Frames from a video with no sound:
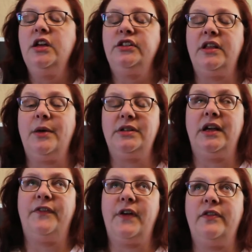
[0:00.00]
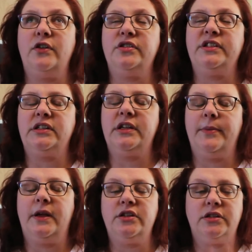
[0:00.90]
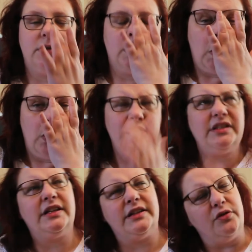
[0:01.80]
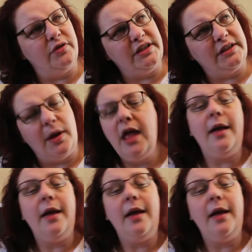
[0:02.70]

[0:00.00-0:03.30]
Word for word: so that was like 568 pages or was it 660?